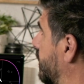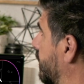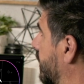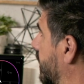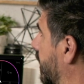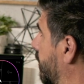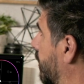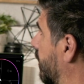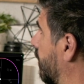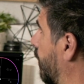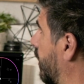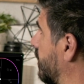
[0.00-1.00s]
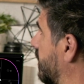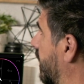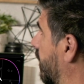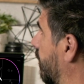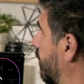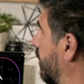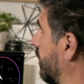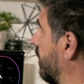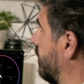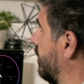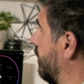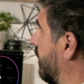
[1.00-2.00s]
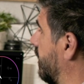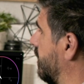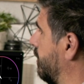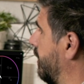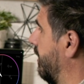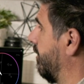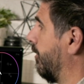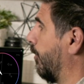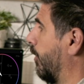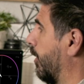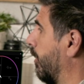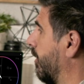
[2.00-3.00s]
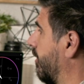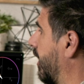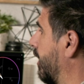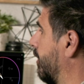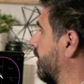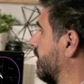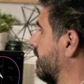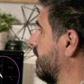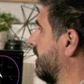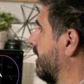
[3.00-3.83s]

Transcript: Do you want that more washed out look, or do you want it to be warm and vibrant?